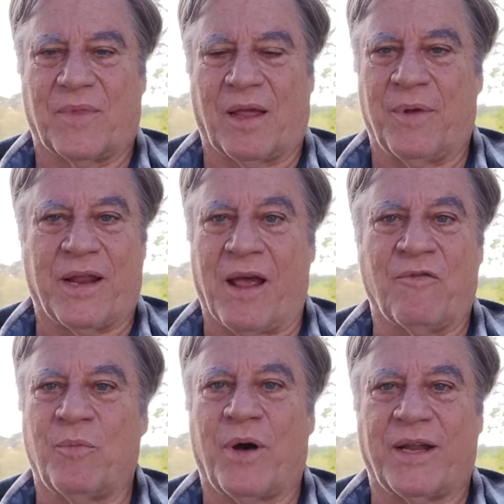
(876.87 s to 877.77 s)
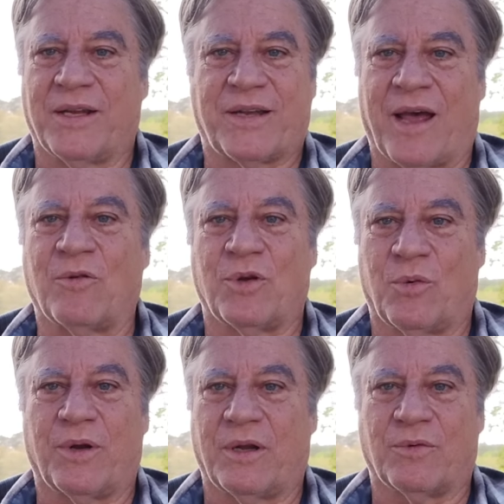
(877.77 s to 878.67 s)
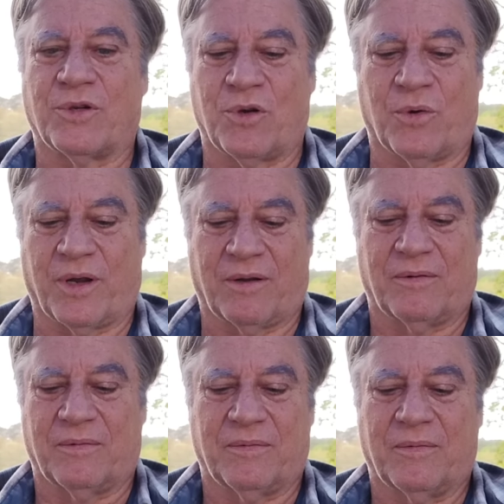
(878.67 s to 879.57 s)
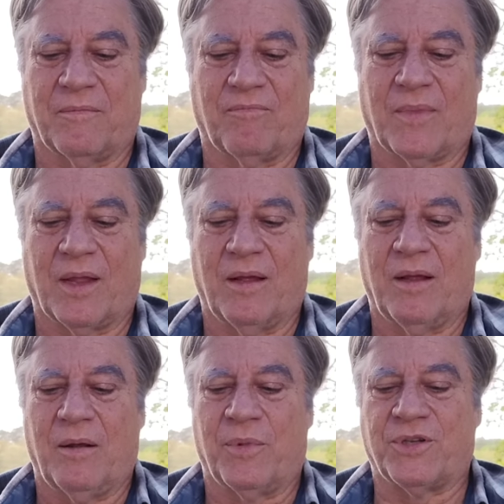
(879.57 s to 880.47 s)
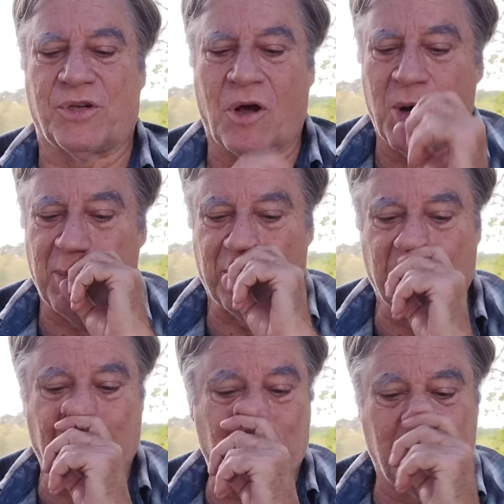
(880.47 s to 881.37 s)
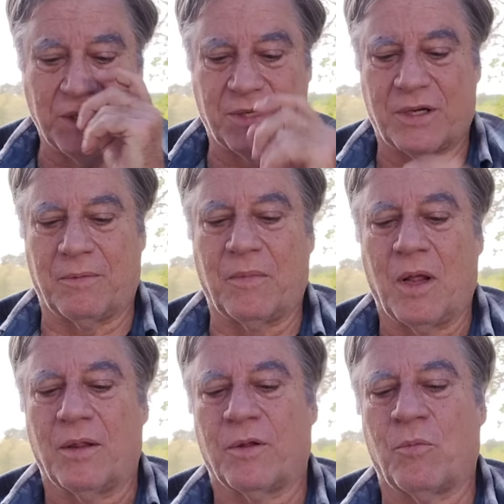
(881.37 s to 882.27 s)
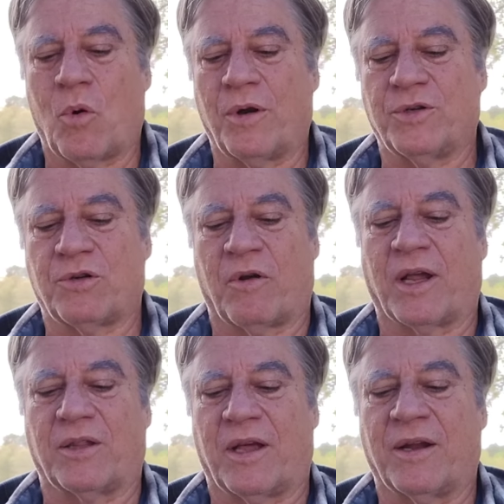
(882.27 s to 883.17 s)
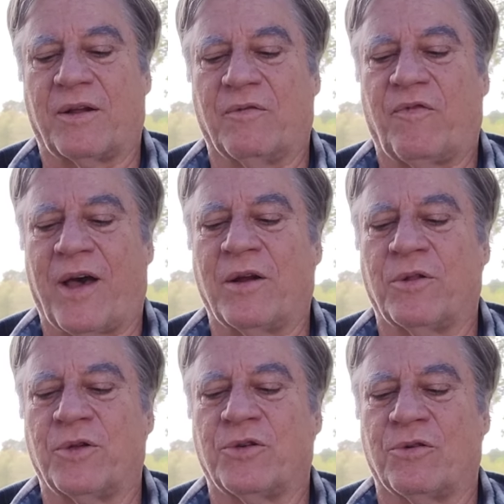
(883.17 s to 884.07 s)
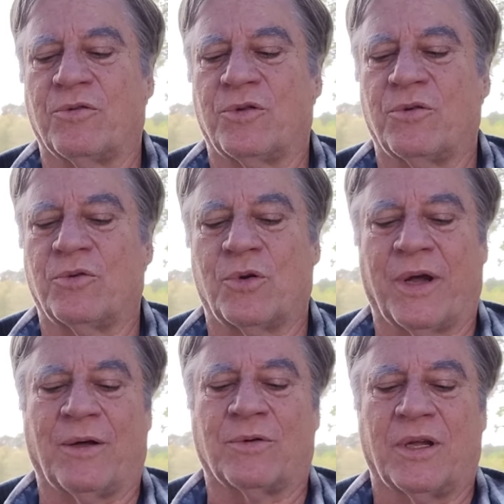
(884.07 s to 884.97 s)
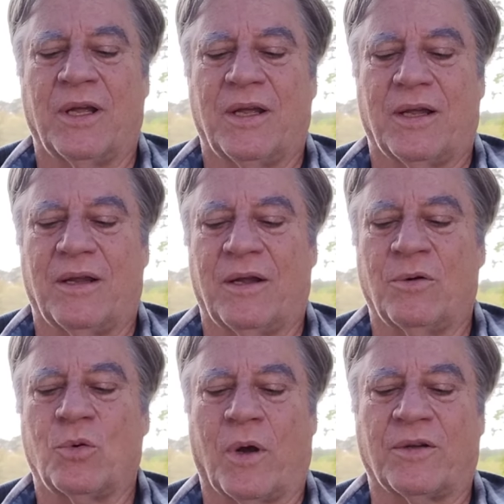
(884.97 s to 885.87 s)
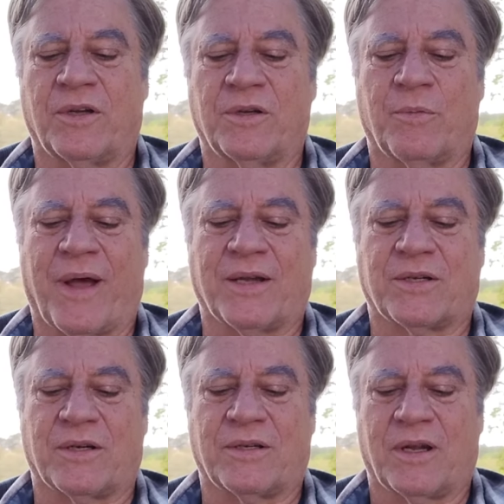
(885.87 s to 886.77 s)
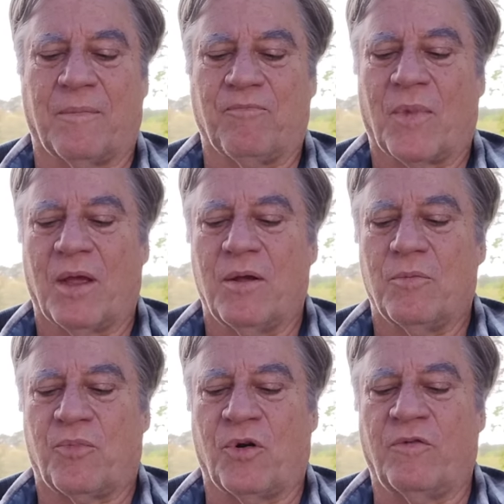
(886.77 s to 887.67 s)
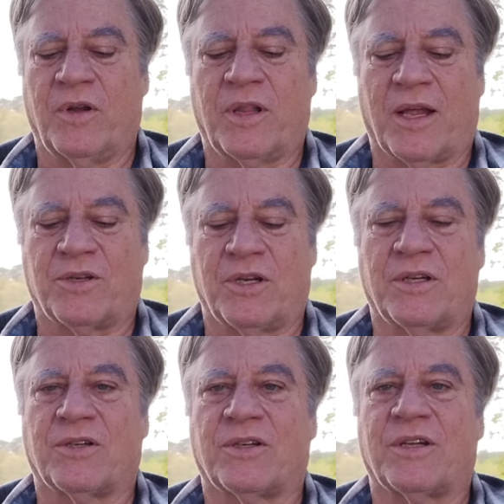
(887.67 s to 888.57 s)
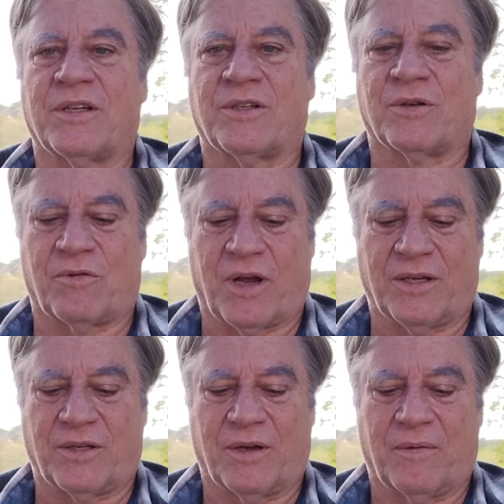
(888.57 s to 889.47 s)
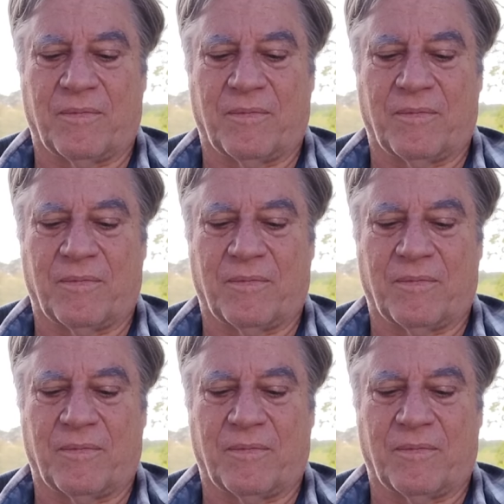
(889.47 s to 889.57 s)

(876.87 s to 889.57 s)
I mean, everybody in town knew what he was doing. But Saul increased the more in strength and confounded the Jews who dwelt in Damascus, proving that Jesus is the Christ.